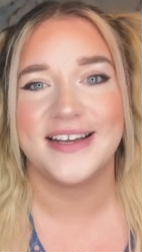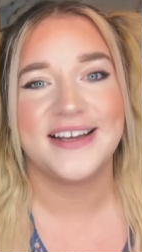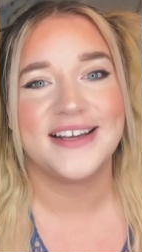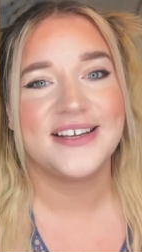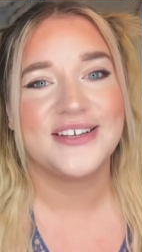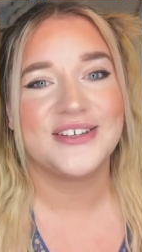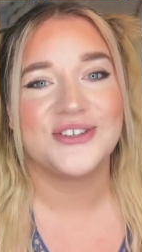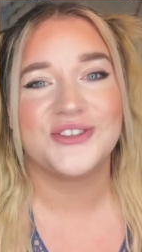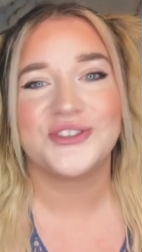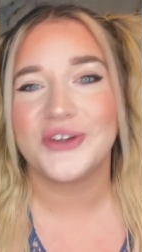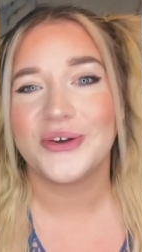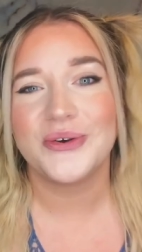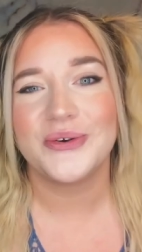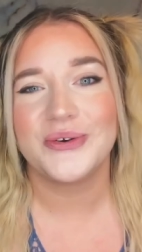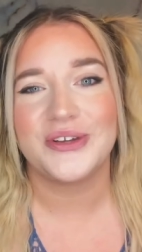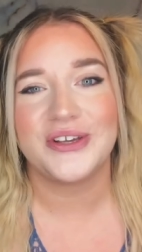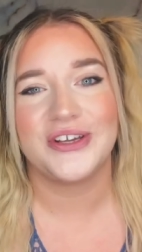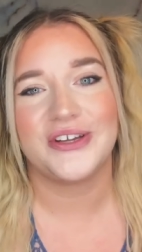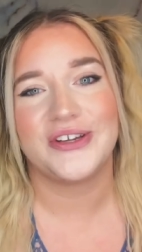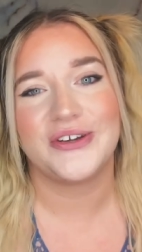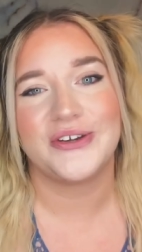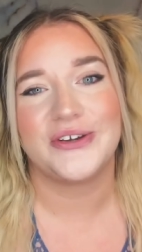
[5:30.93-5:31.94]
So
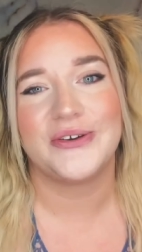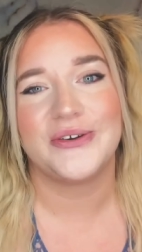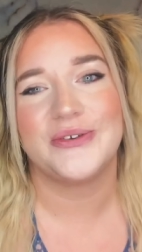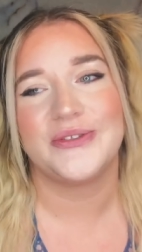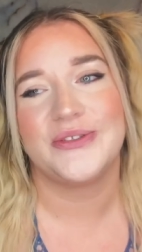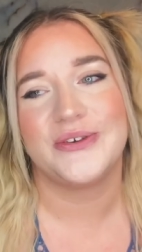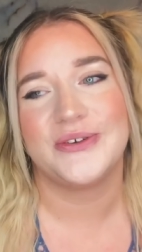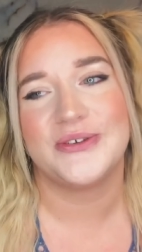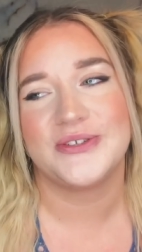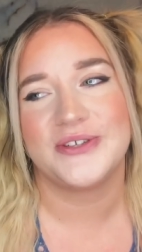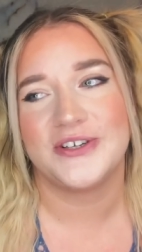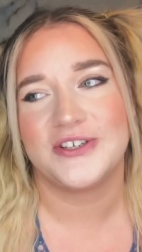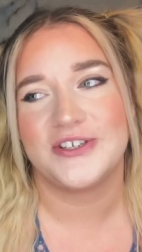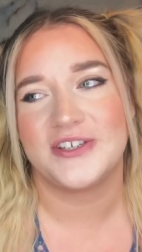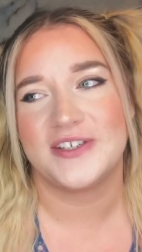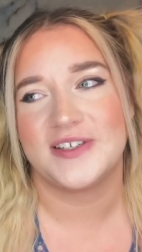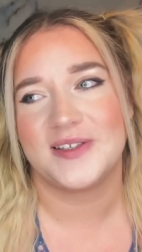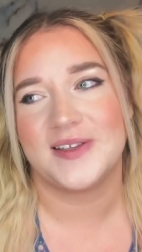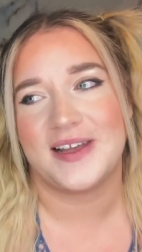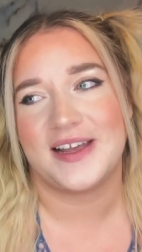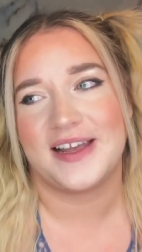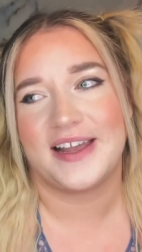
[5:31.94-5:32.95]
cute. Those are
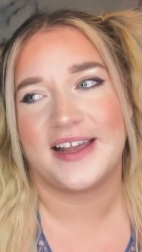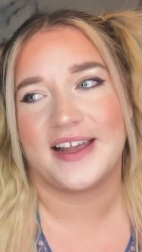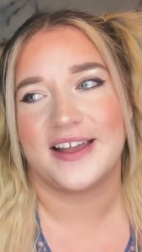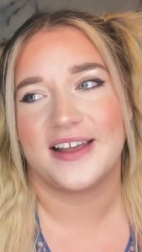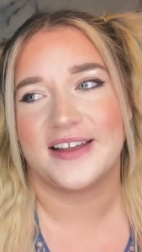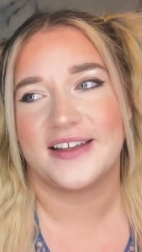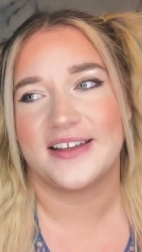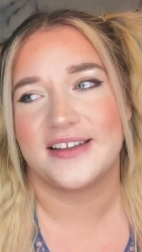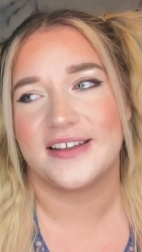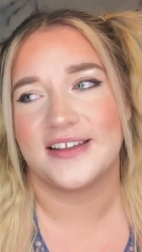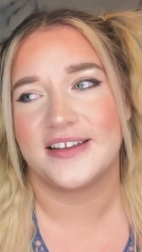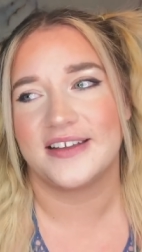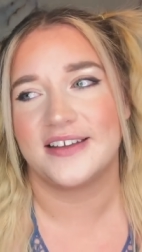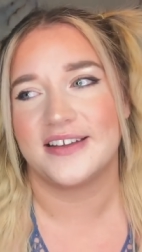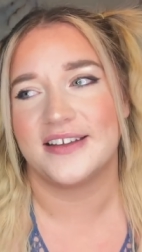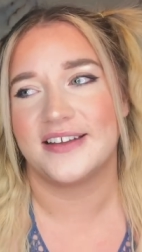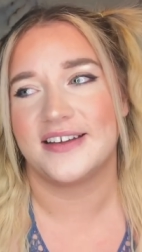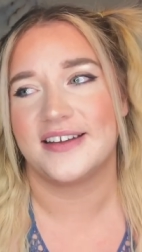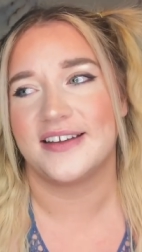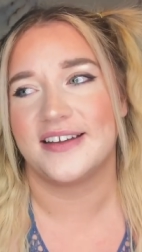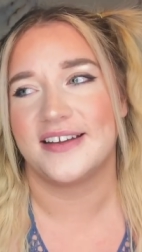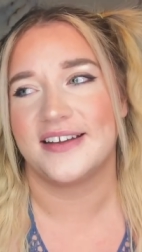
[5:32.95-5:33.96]
just like
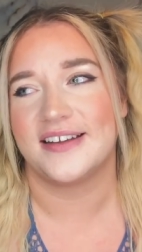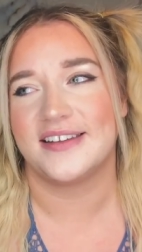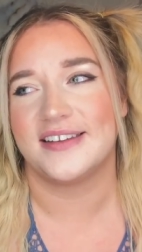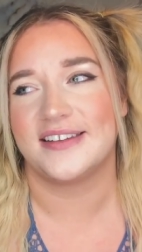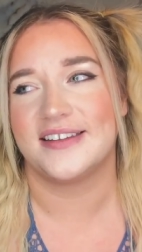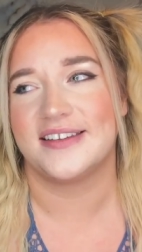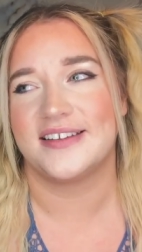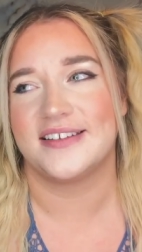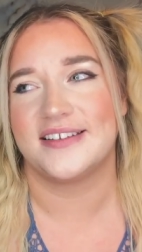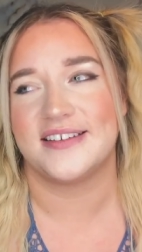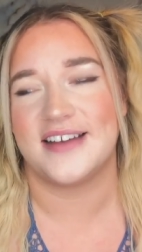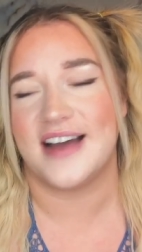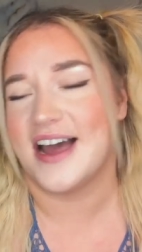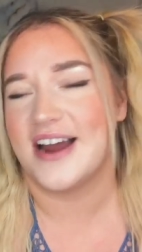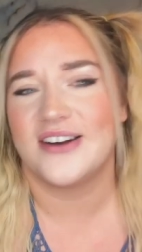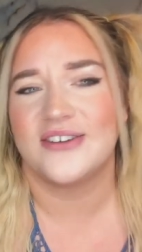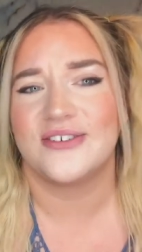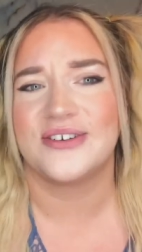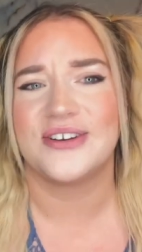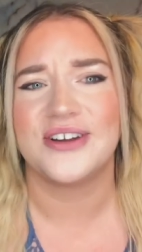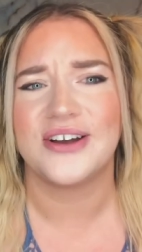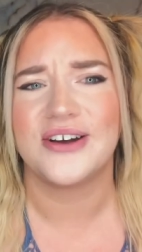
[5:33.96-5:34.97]
I
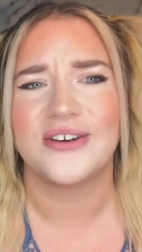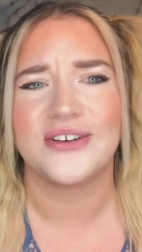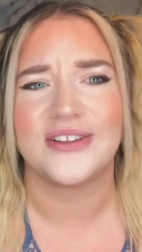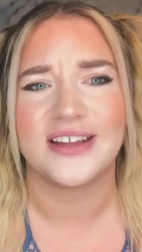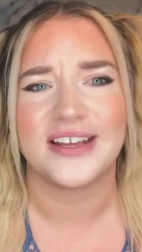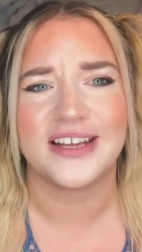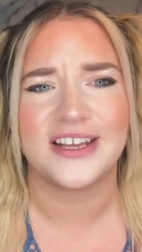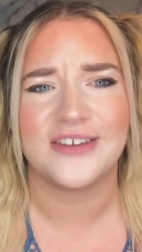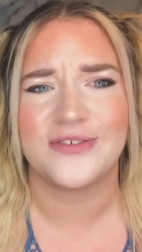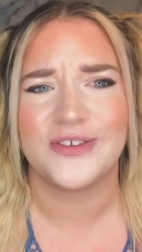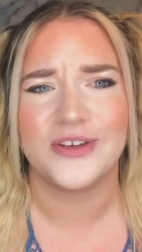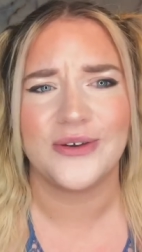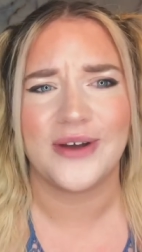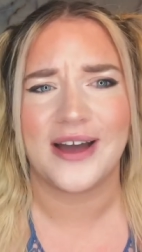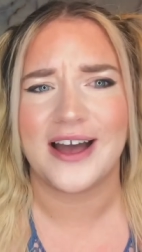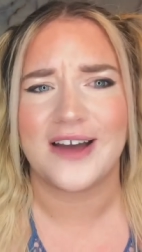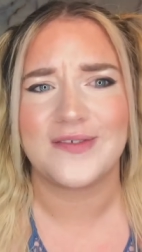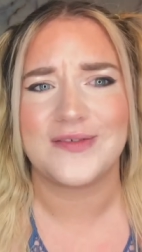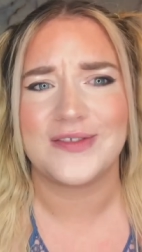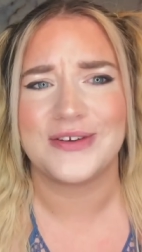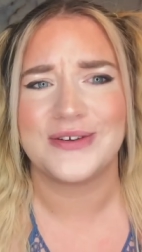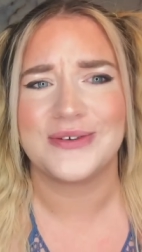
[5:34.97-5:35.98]
don't know. Like if you
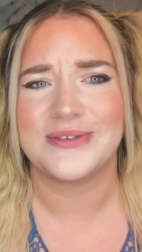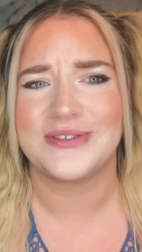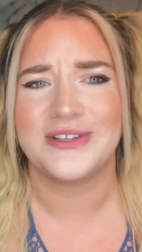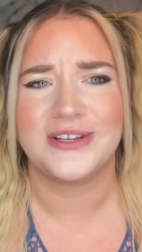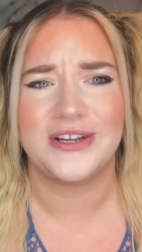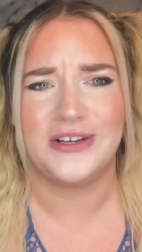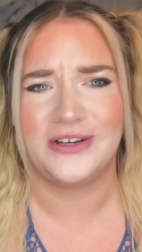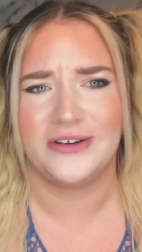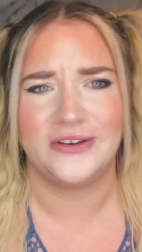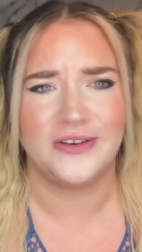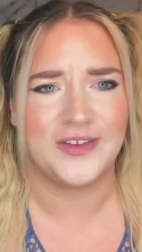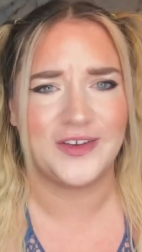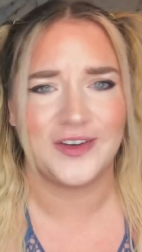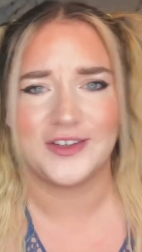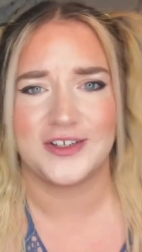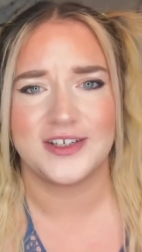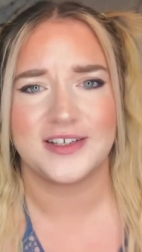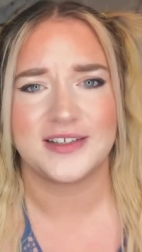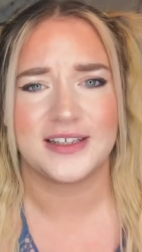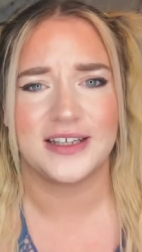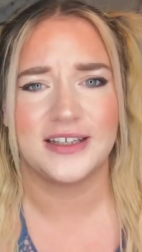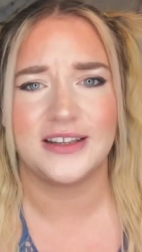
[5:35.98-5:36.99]
have those, then you know they're
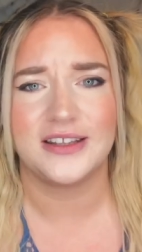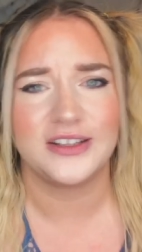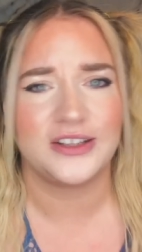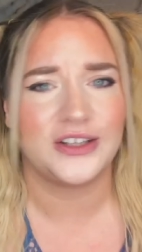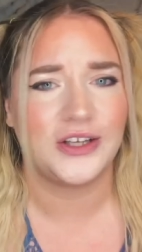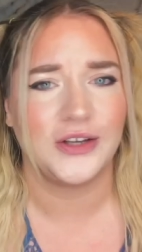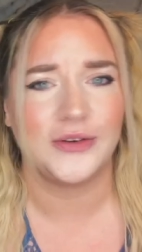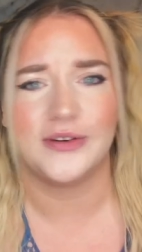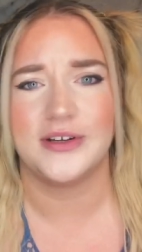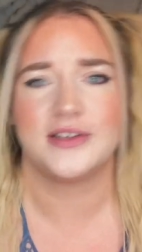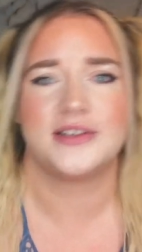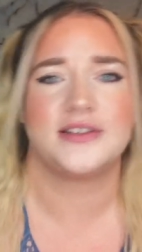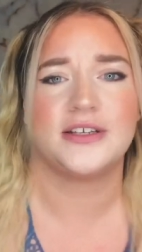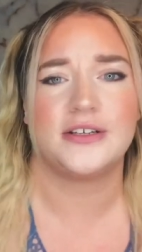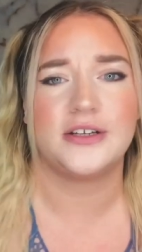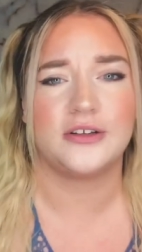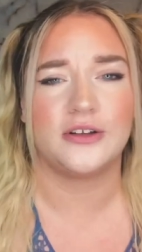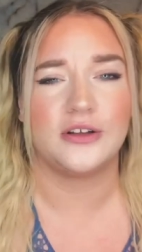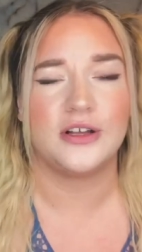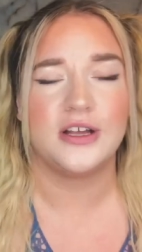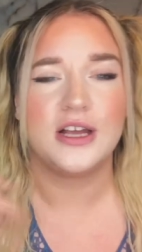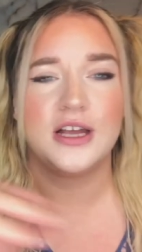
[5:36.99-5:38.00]
just like the cutest
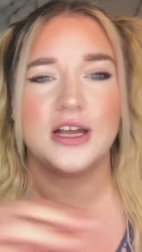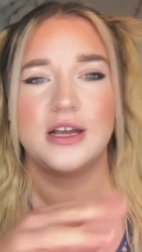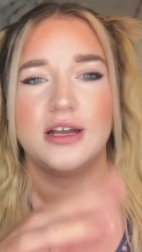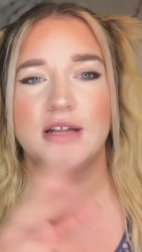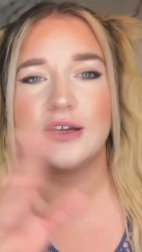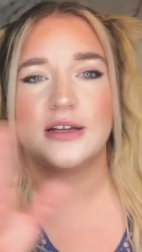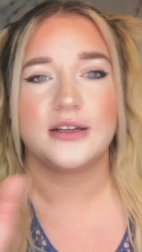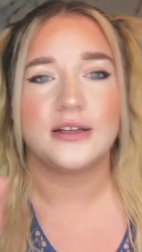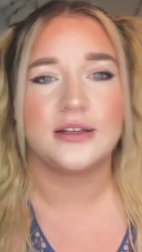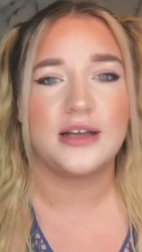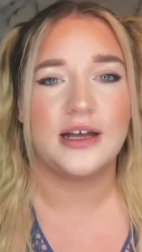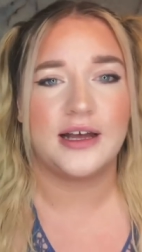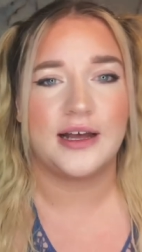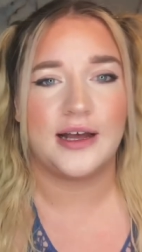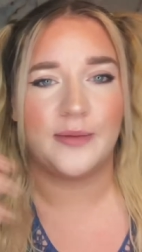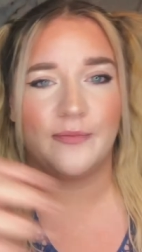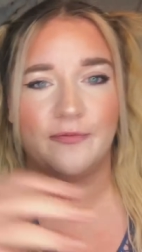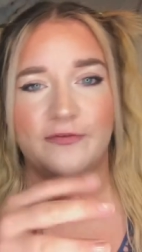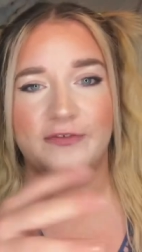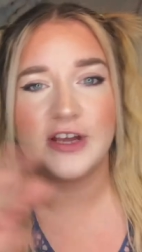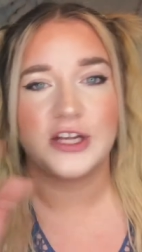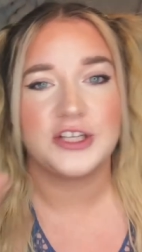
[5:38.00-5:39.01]
little
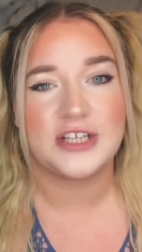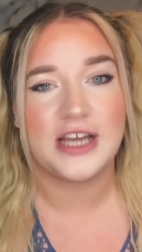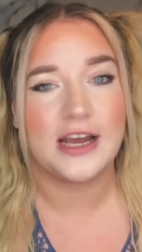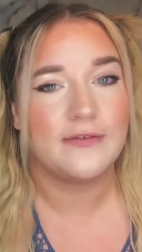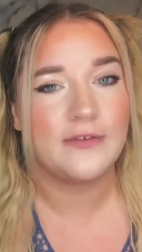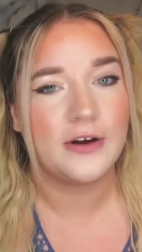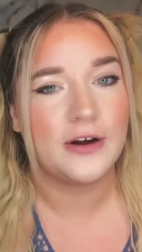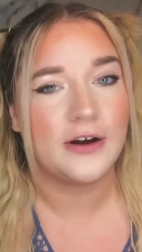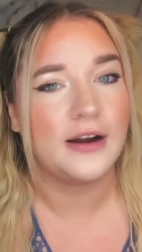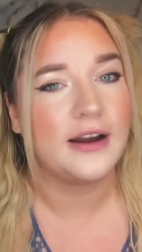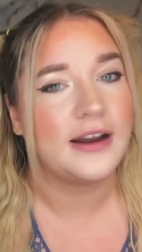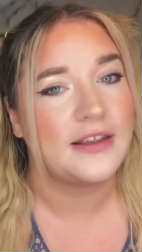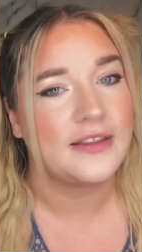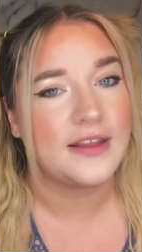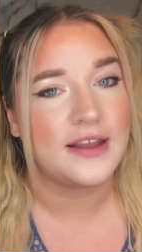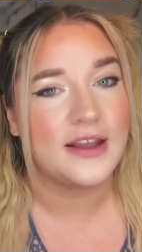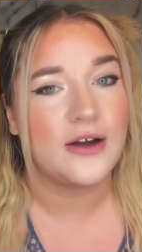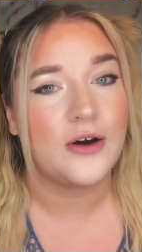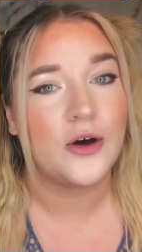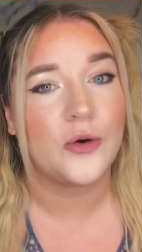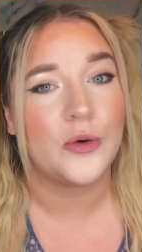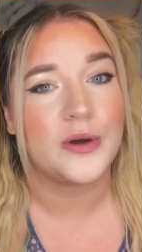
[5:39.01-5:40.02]
um, fish ever and
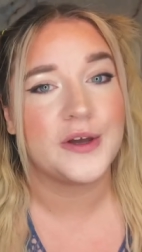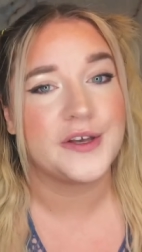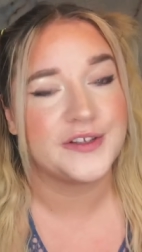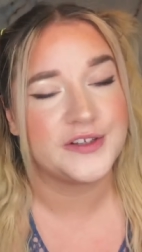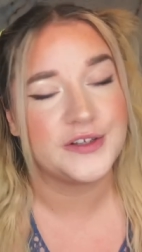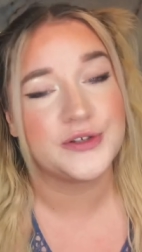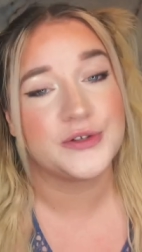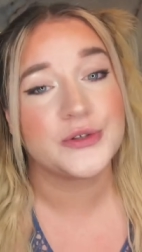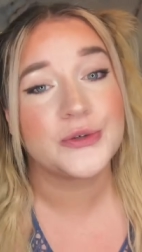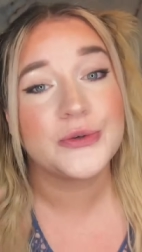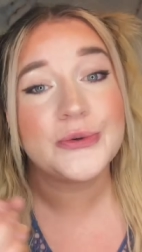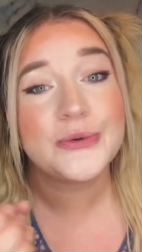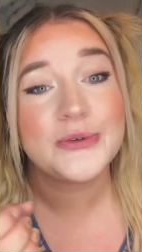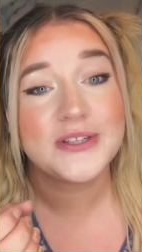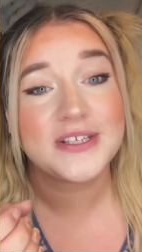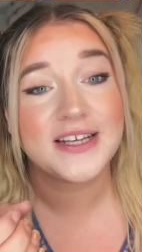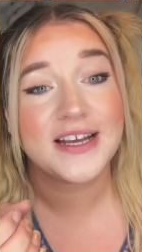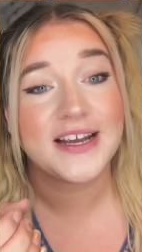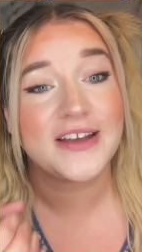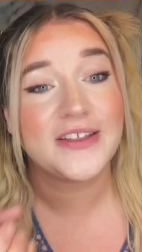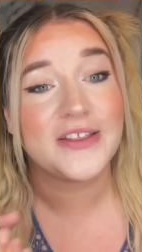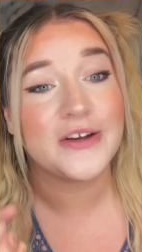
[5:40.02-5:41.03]
they always school
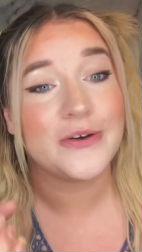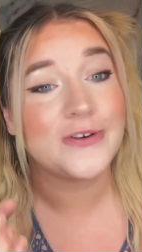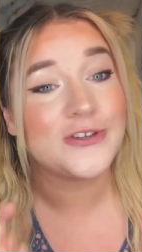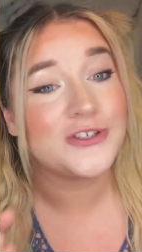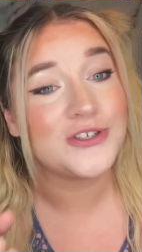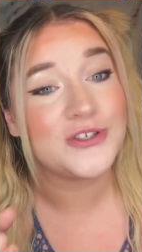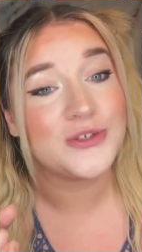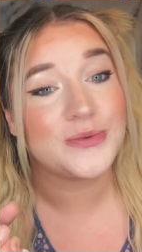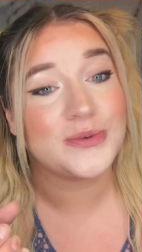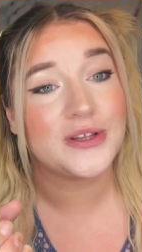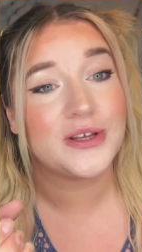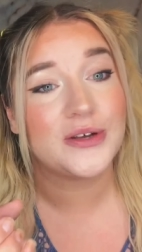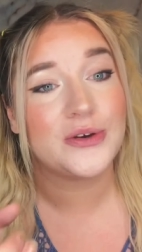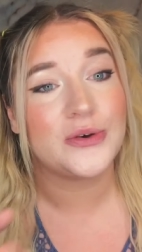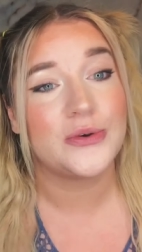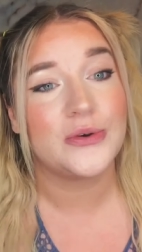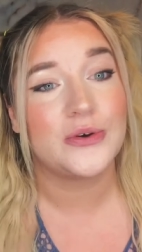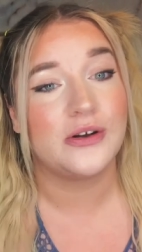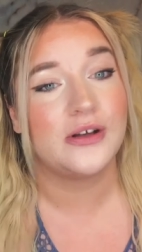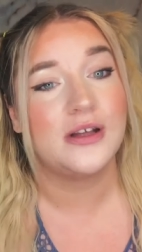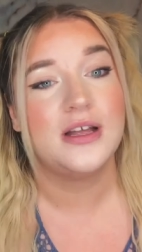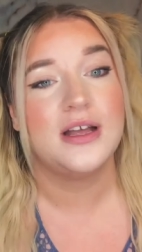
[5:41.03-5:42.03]
together, which is really
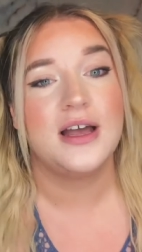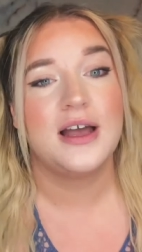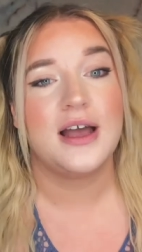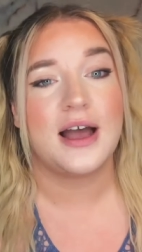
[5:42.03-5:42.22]
cool.